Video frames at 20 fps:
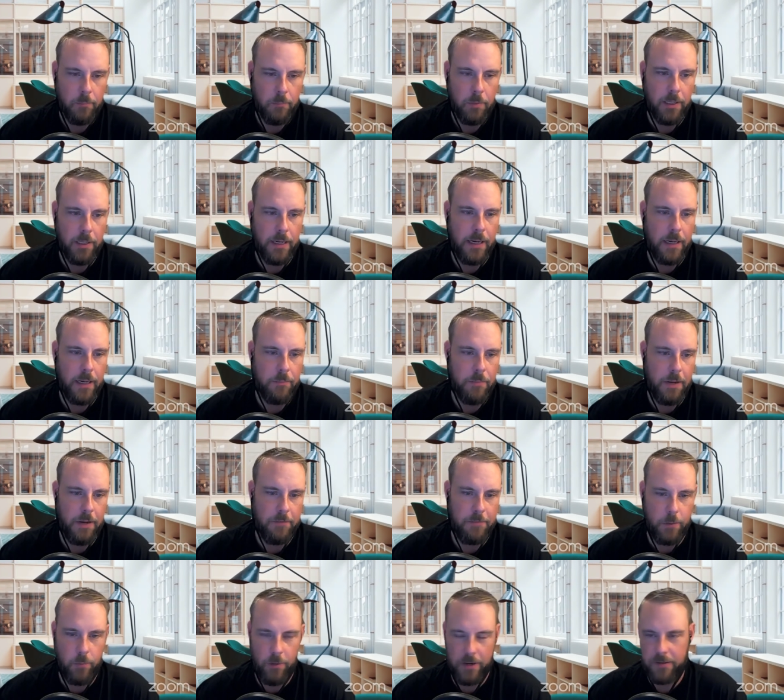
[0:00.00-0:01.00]
but um,
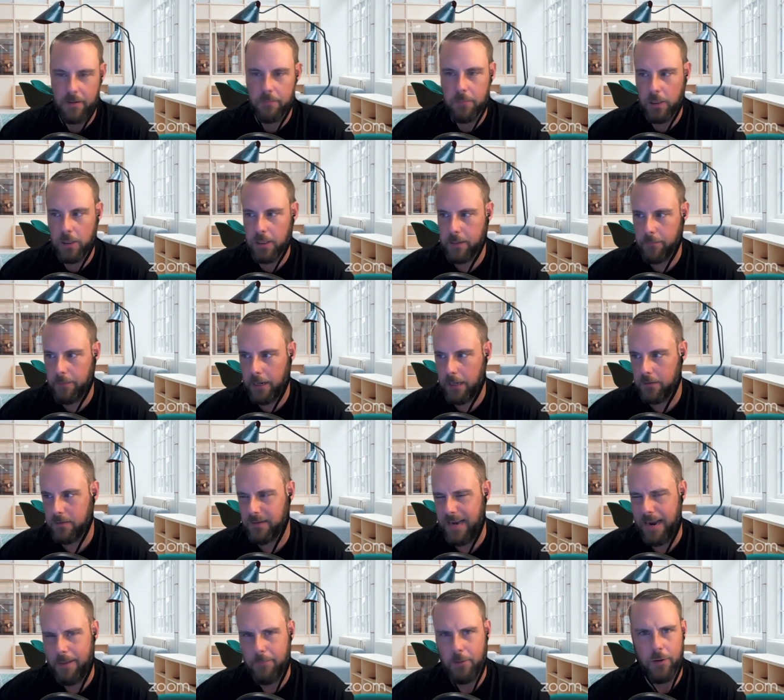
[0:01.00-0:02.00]
if you read the book about
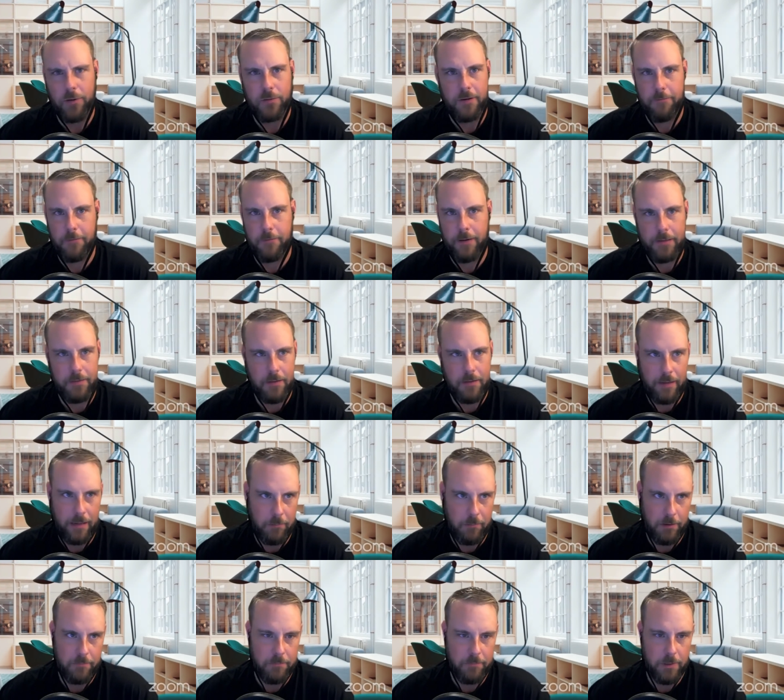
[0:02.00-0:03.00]
Zappos, I forget the
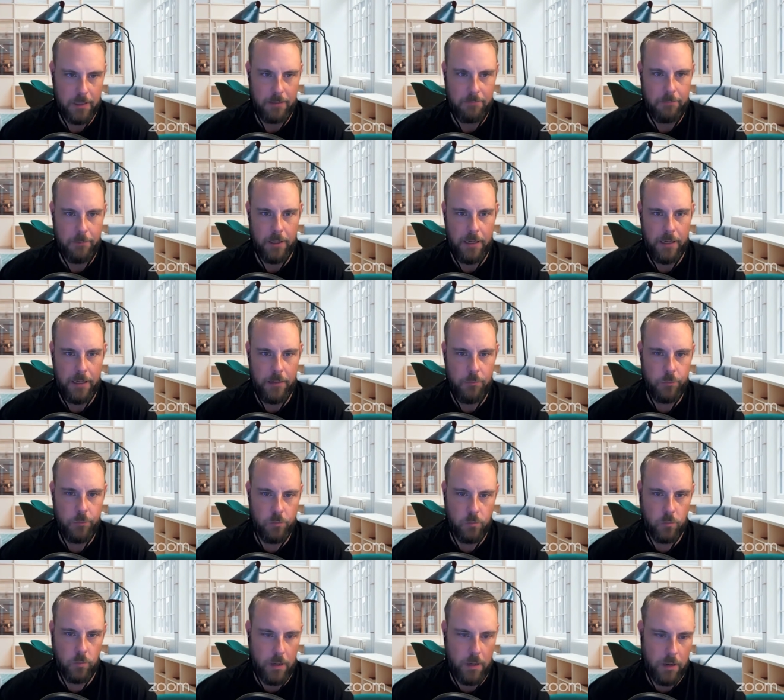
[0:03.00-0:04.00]
name of the book, but it
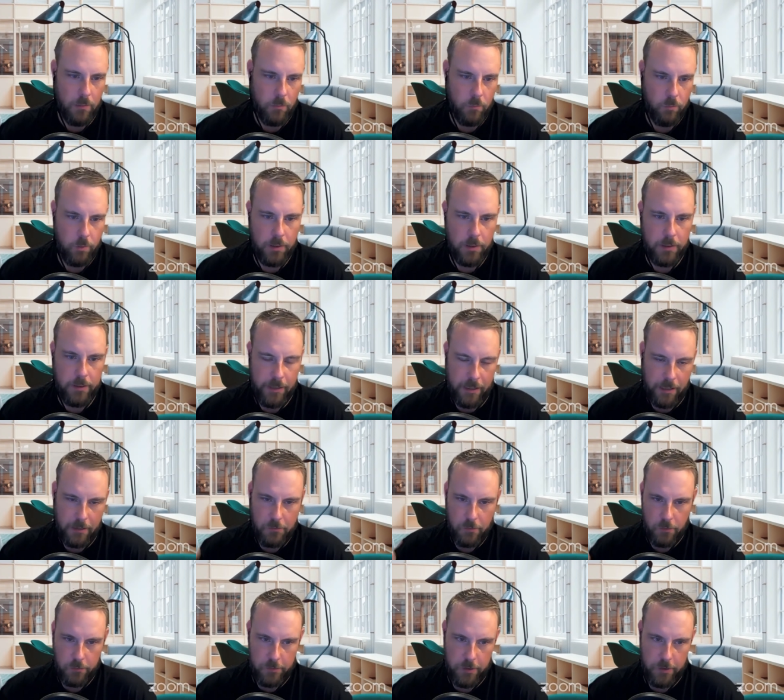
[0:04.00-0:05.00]
was a really
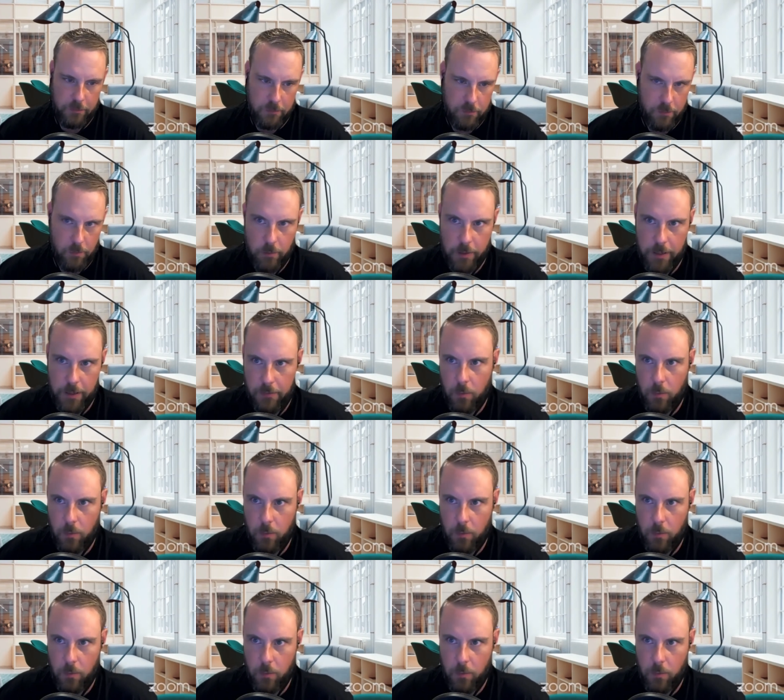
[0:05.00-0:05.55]
interesting story.